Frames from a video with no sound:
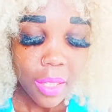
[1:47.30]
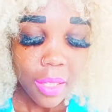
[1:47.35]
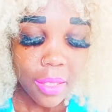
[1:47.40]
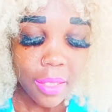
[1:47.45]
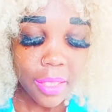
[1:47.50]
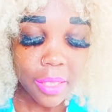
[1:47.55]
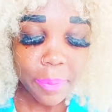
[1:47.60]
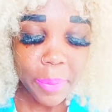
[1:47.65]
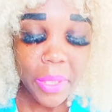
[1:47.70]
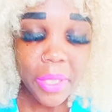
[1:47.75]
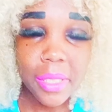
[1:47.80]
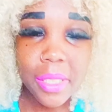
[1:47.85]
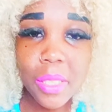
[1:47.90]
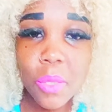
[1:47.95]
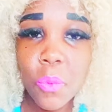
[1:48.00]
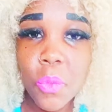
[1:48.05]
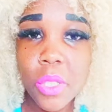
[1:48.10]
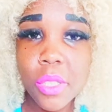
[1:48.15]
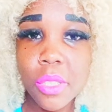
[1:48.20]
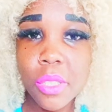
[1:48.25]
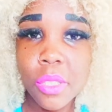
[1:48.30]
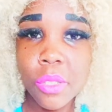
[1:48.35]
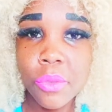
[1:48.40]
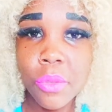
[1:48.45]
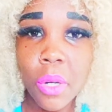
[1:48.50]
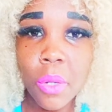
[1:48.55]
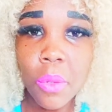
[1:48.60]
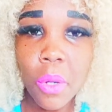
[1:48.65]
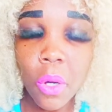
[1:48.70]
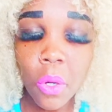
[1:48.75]
This person wants to
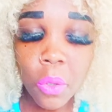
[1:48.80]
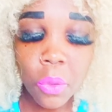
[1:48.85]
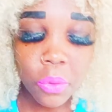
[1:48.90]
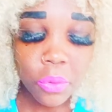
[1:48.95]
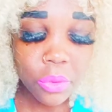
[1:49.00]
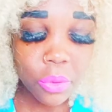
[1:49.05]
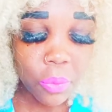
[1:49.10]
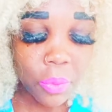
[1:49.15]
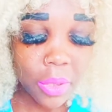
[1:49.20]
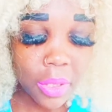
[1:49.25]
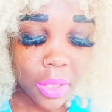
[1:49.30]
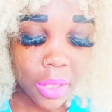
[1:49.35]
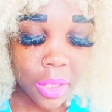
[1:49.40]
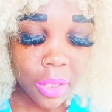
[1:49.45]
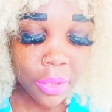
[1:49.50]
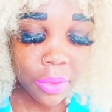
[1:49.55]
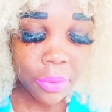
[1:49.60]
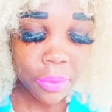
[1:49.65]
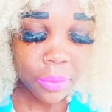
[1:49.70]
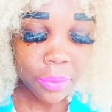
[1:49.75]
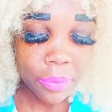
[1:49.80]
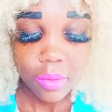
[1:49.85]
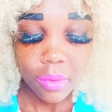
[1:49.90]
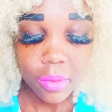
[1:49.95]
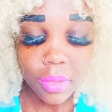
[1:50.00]
grow old with you.